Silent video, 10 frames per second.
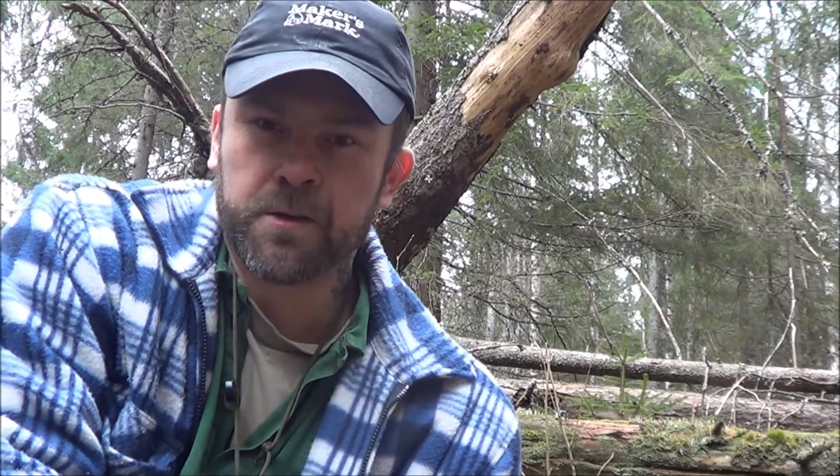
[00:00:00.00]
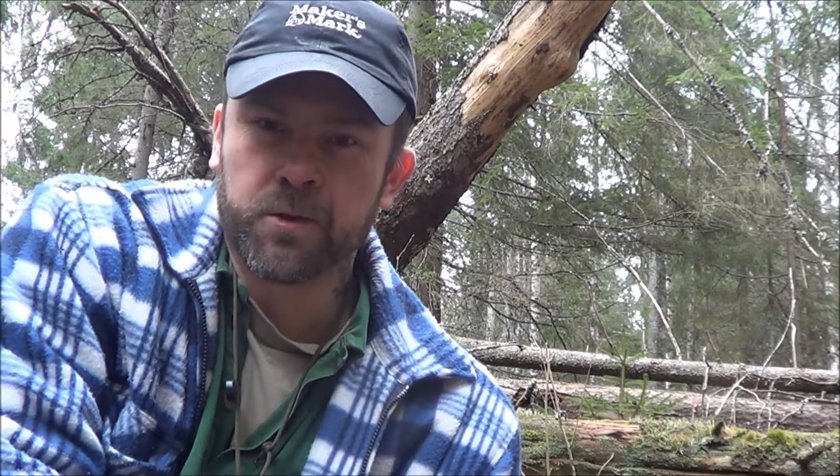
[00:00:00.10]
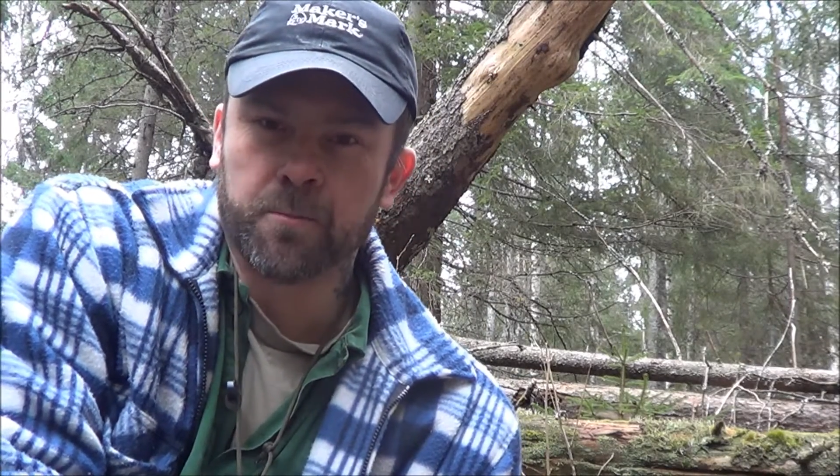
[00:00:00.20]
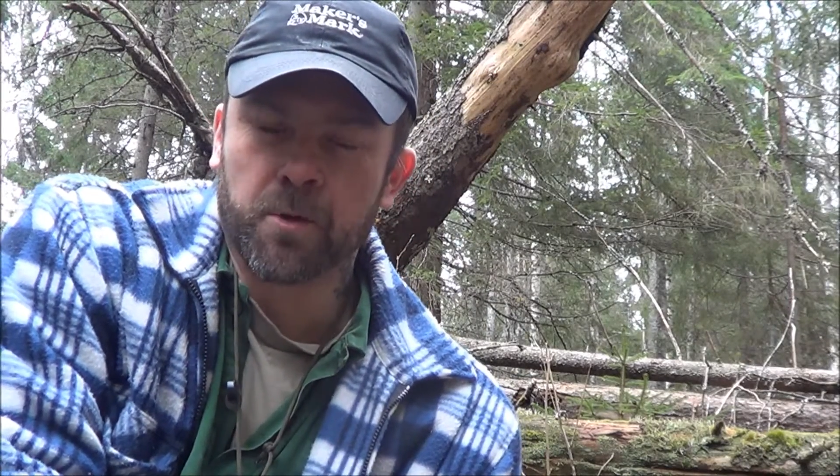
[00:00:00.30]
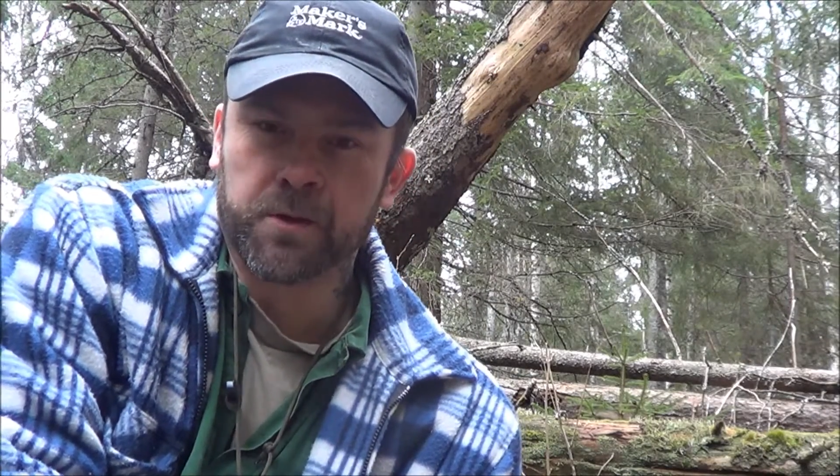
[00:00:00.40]

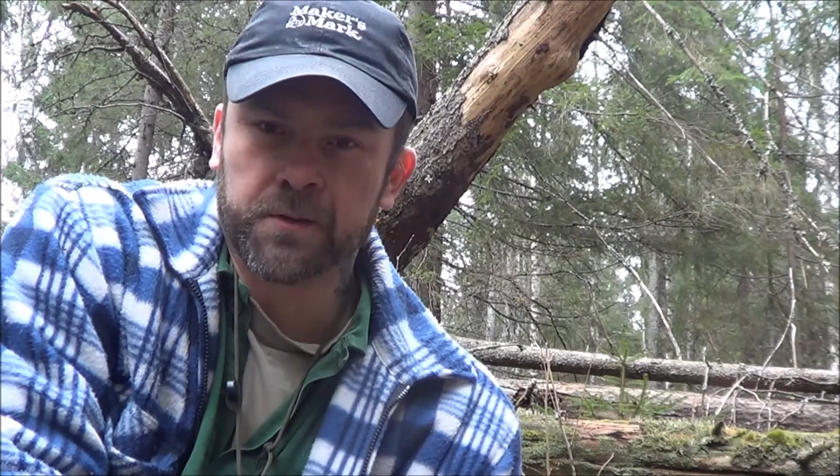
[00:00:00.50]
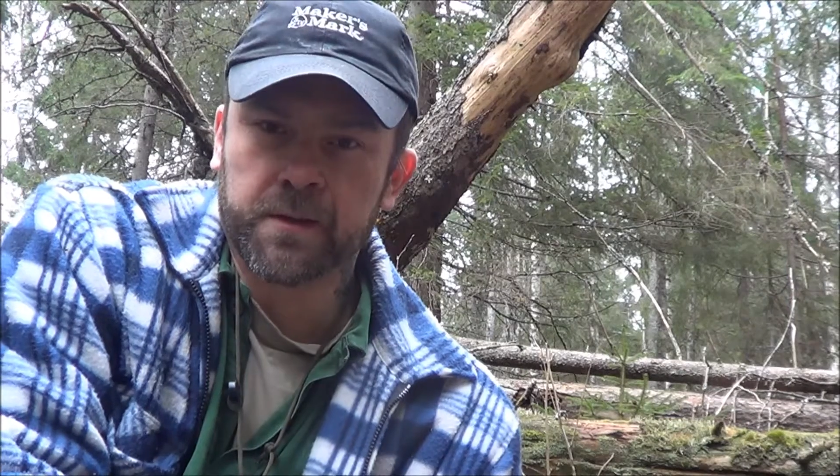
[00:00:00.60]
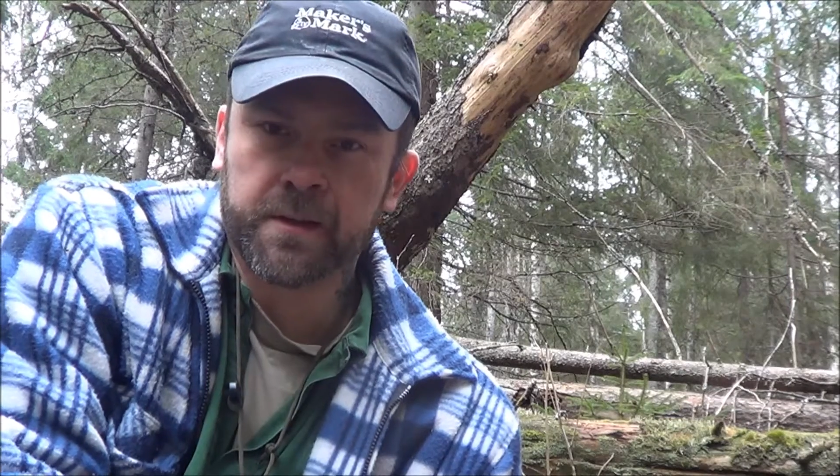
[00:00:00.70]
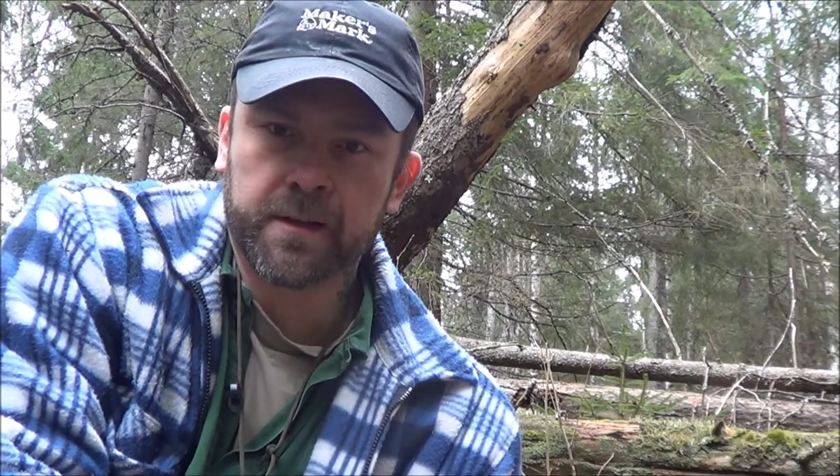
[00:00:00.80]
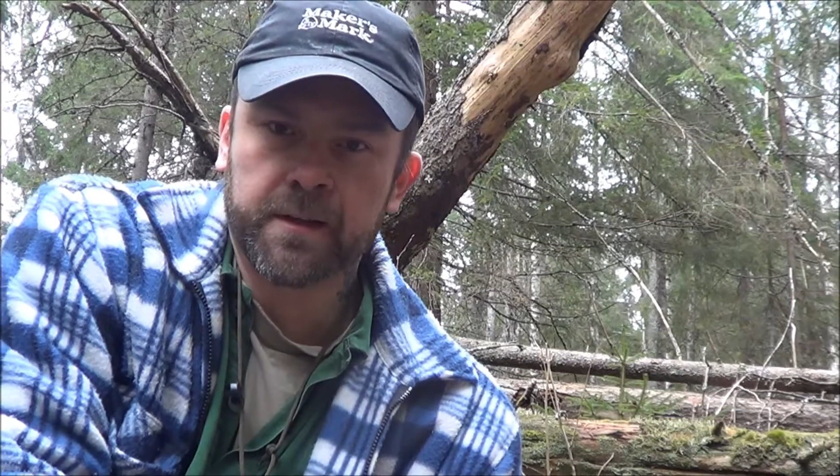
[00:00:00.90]

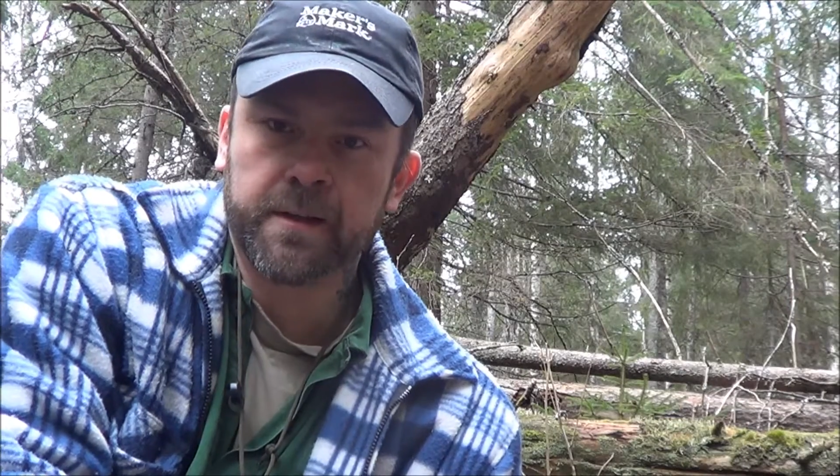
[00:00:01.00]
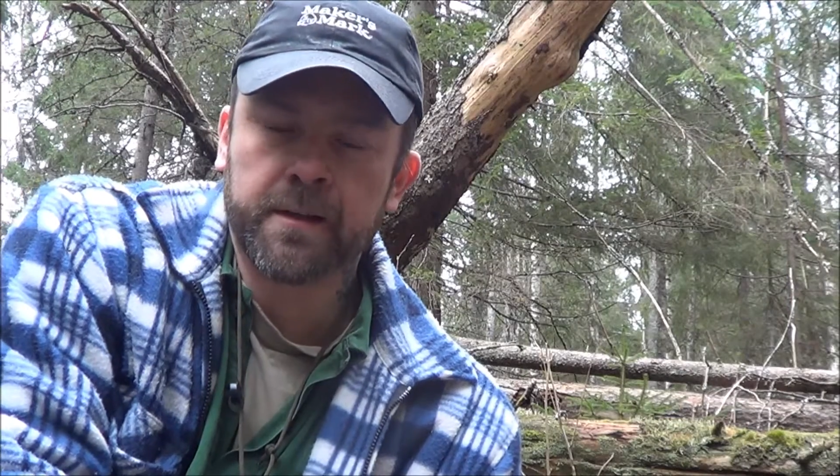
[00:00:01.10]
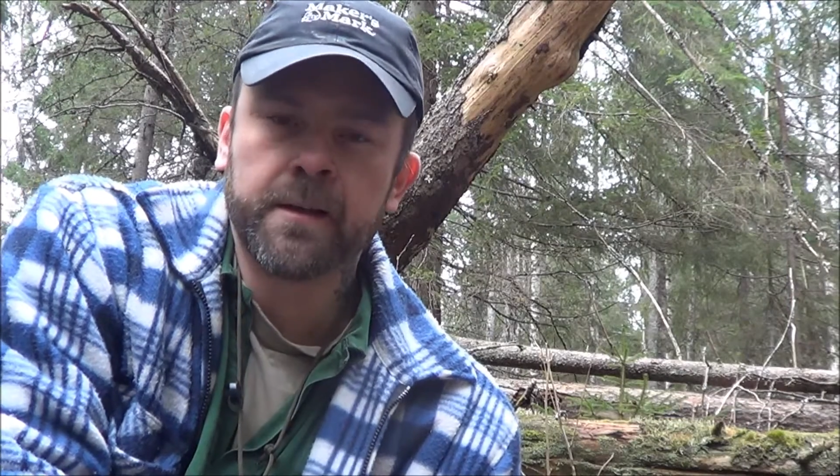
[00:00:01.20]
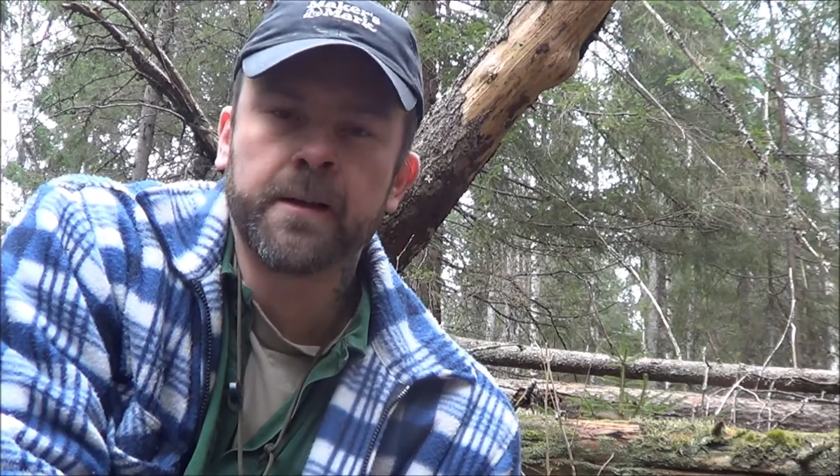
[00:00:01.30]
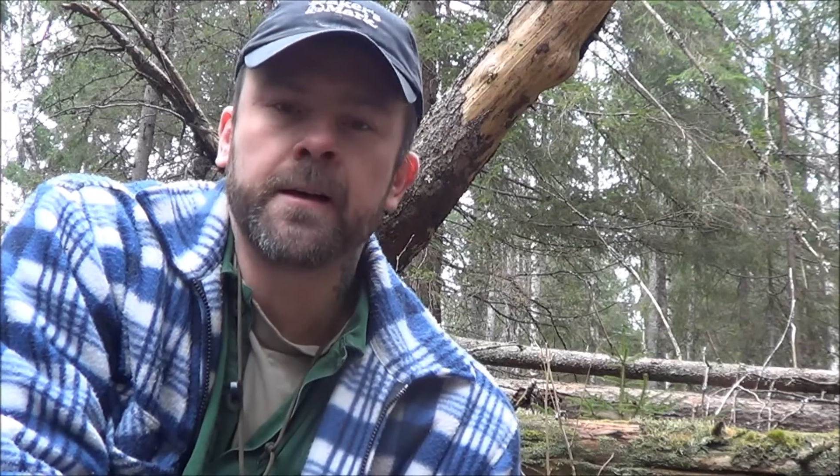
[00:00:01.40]
shoebox
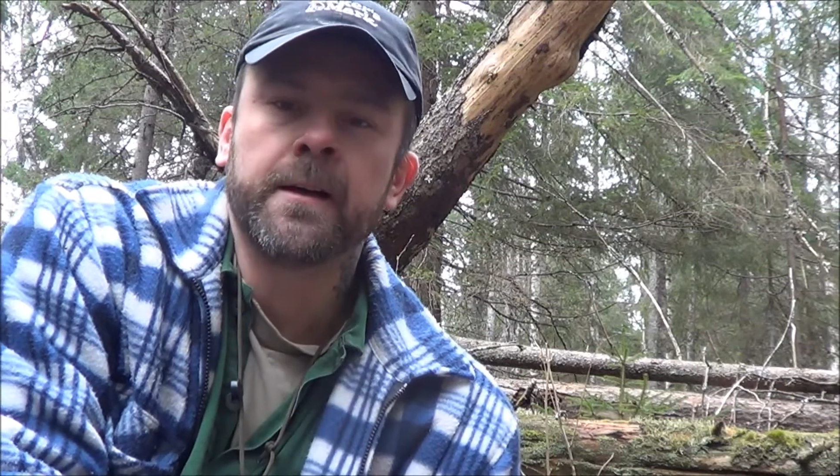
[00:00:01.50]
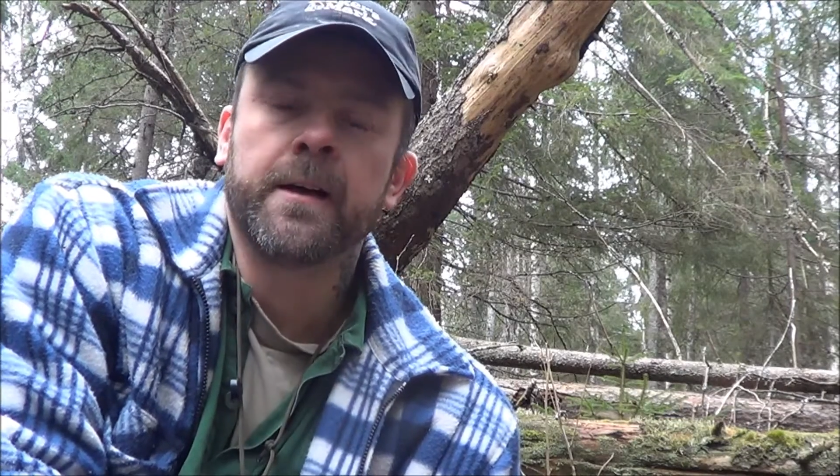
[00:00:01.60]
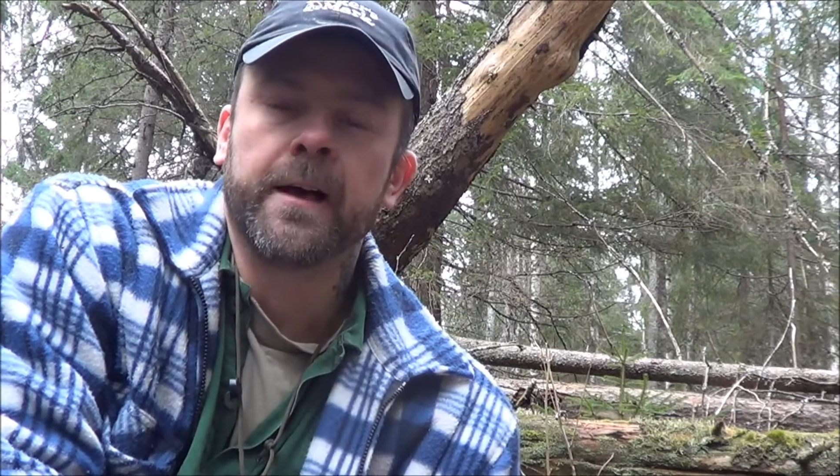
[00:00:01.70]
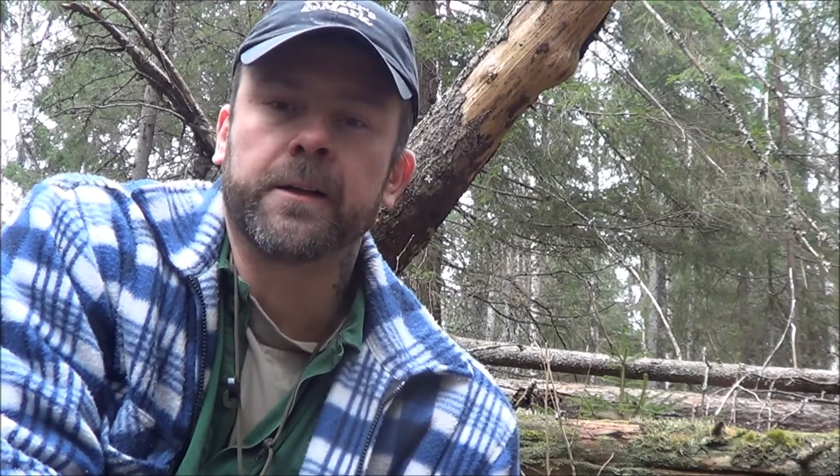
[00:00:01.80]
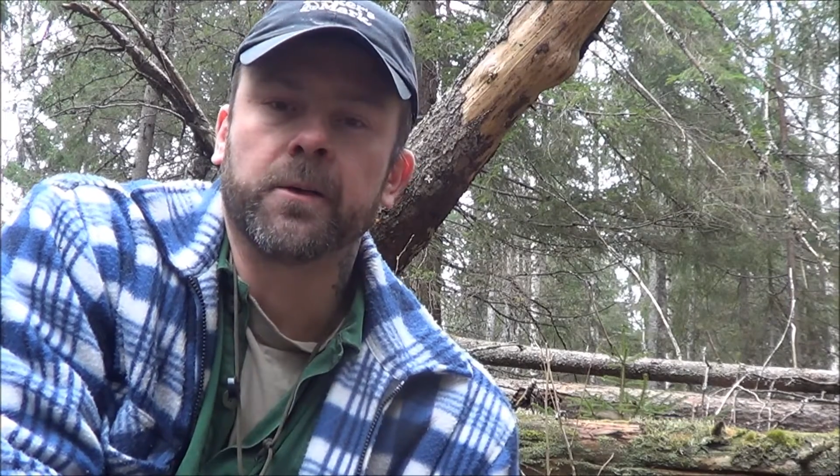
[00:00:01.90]

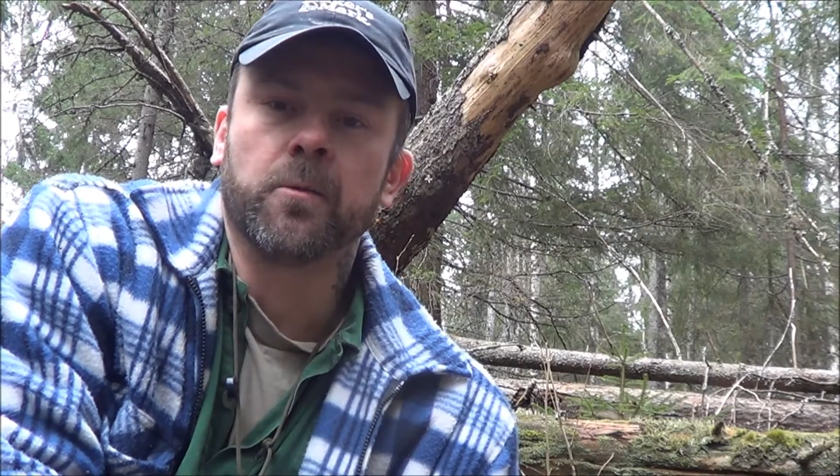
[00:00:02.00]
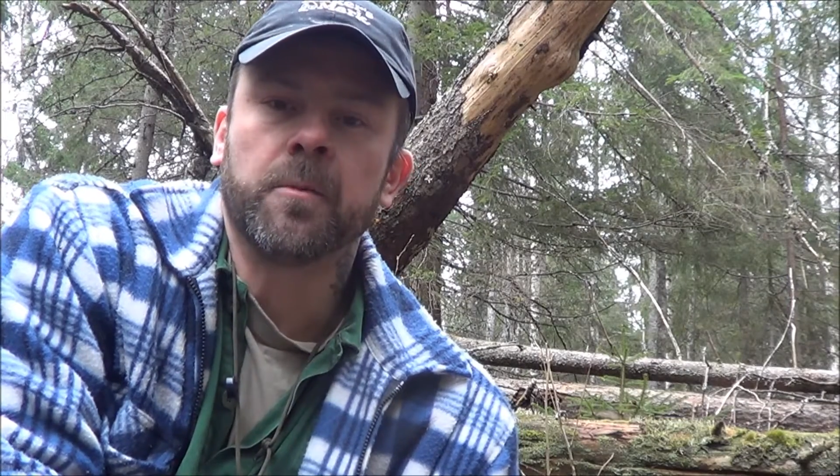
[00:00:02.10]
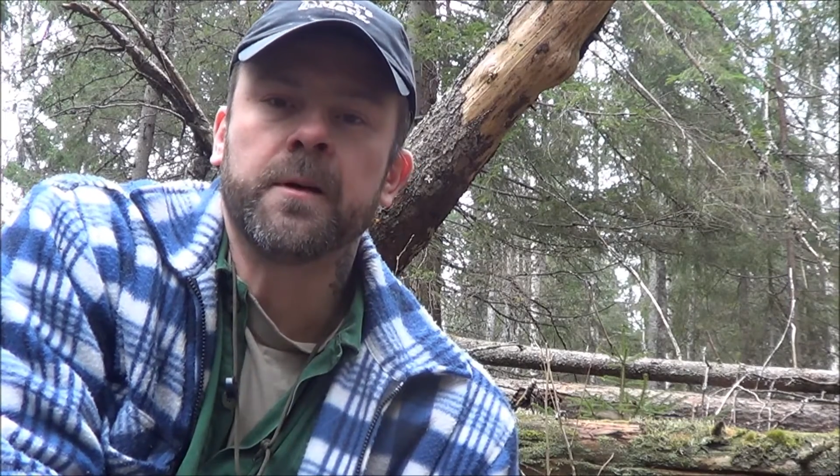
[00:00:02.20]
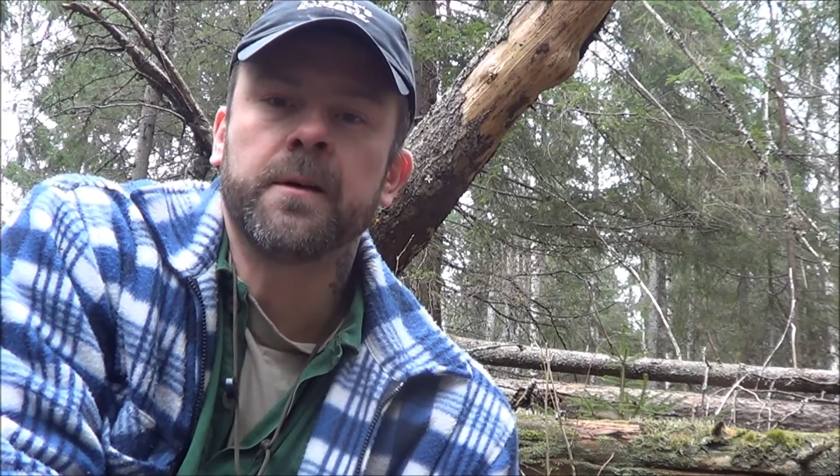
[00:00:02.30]
at home.